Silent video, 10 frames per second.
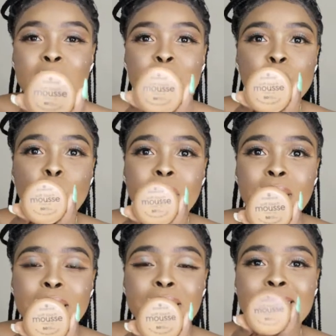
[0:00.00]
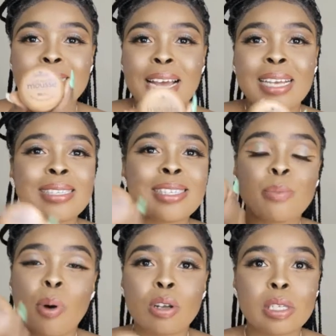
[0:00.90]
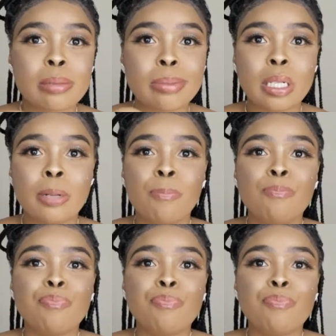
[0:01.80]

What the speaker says: It's so little, it's nice, it's portable.